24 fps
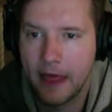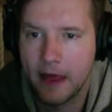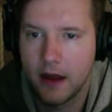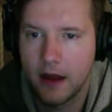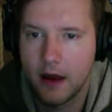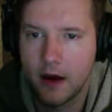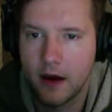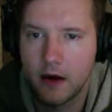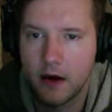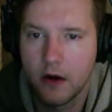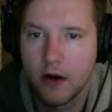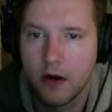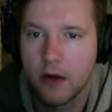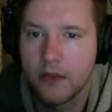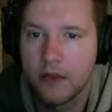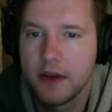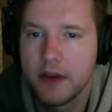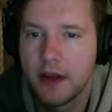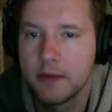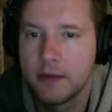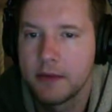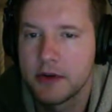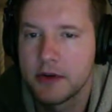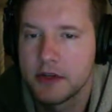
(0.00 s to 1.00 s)
Are all the
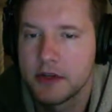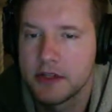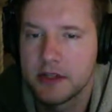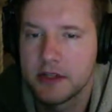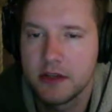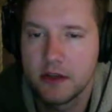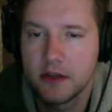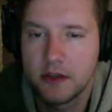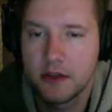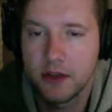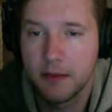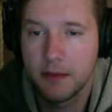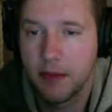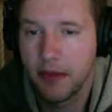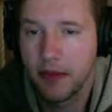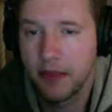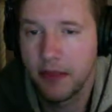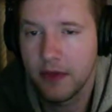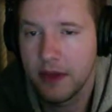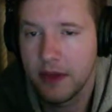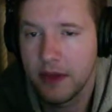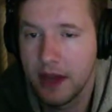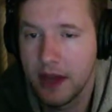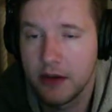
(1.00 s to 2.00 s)
numbers in the
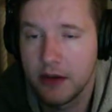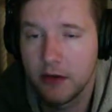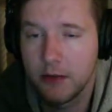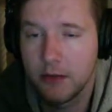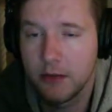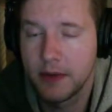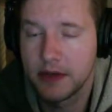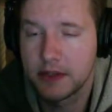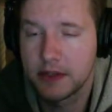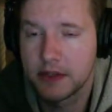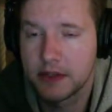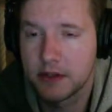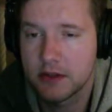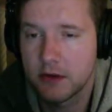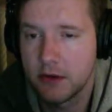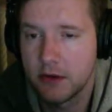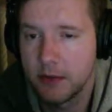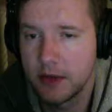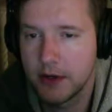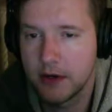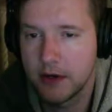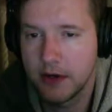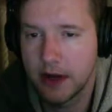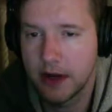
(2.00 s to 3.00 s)
monthly and annual budgets going to
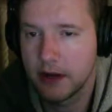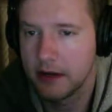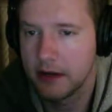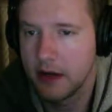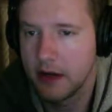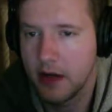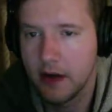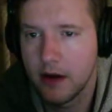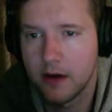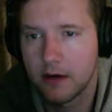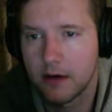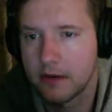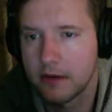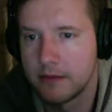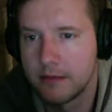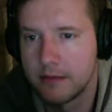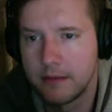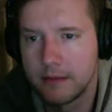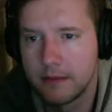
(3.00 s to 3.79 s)
be correct? No.